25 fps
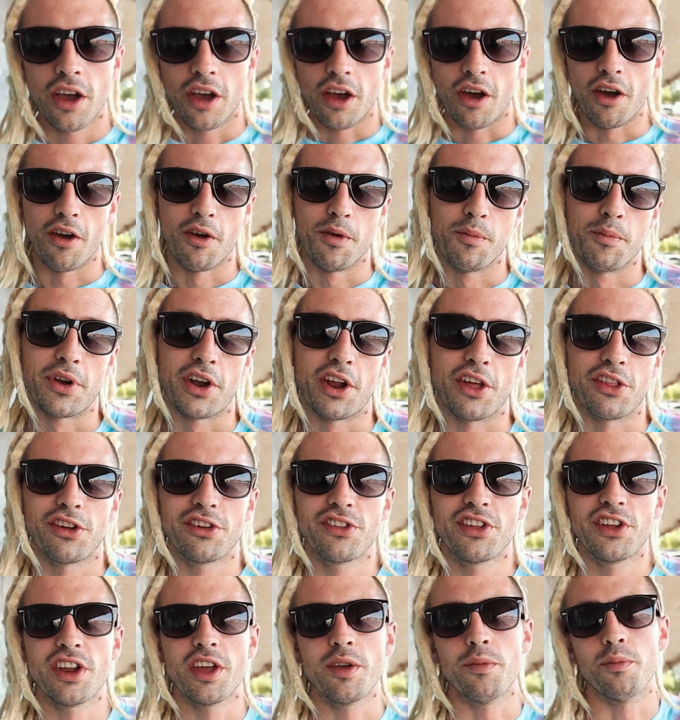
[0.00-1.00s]
But other
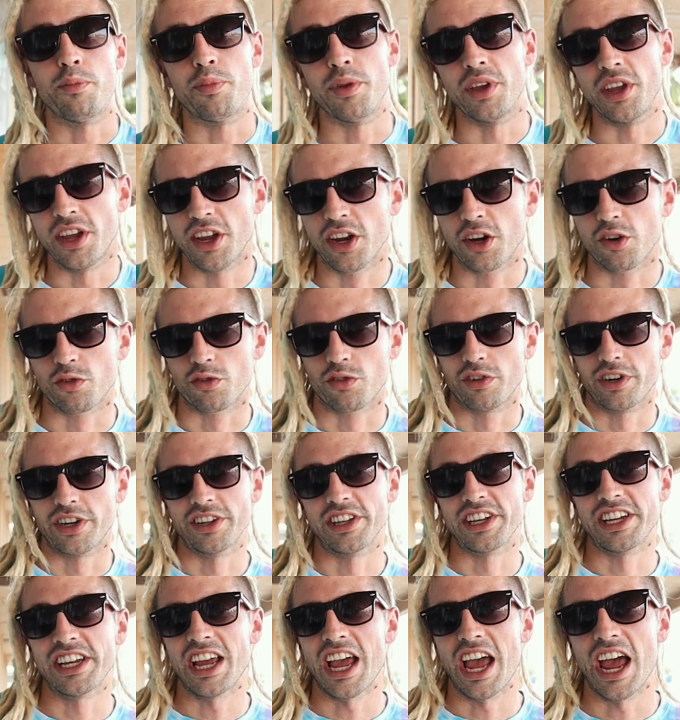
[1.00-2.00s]
than it being
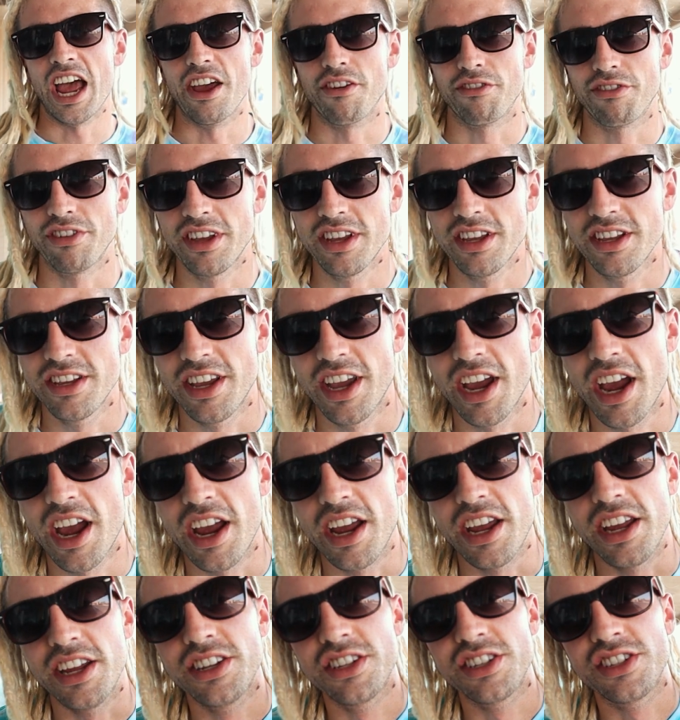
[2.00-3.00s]
really heavy,
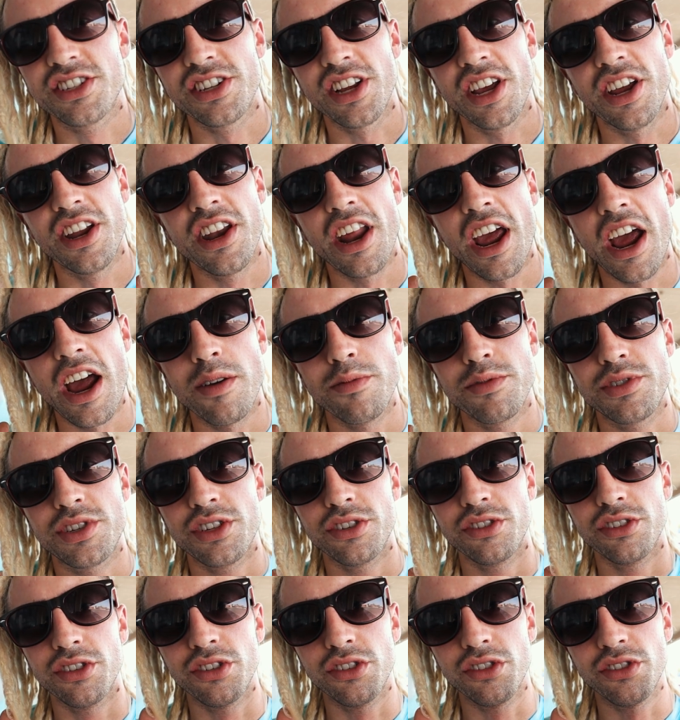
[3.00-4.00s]
yeah, it's an
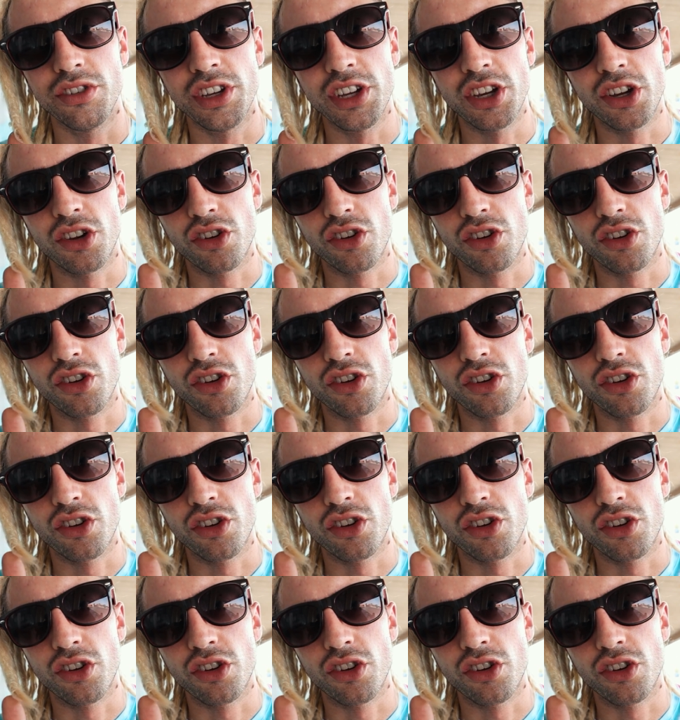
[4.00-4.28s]
absolutely